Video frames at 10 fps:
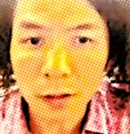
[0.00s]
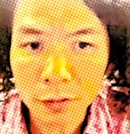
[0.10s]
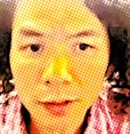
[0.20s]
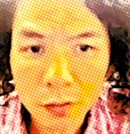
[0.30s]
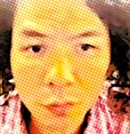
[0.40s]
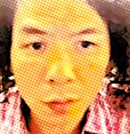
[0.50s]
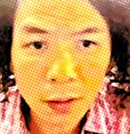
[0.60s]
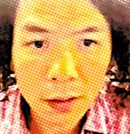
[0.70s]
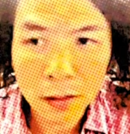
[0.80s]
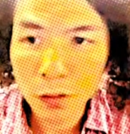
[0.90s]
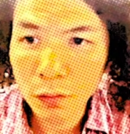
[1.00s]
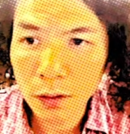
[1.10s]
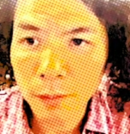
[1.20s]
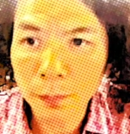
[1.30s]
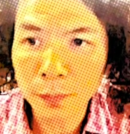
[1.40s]
reason why you
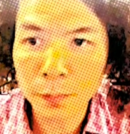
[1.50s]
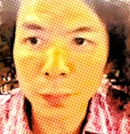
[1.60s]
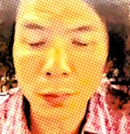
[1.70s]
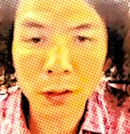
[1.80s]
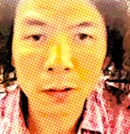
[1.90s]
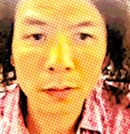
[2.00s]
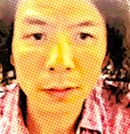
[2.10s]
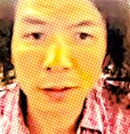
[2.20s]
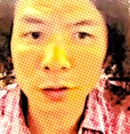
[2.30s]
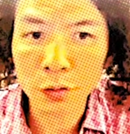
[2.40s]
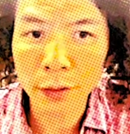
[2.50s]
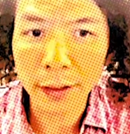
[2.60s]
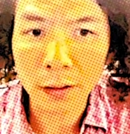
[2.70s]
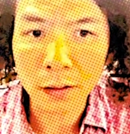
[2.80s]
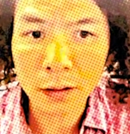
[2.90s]
wanna put the
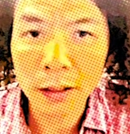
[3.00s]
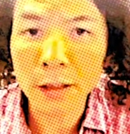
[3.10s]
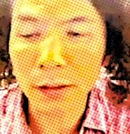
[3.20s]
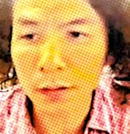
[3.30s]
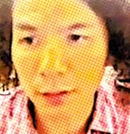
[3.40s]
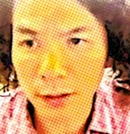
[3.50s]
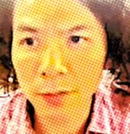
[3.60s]
square here is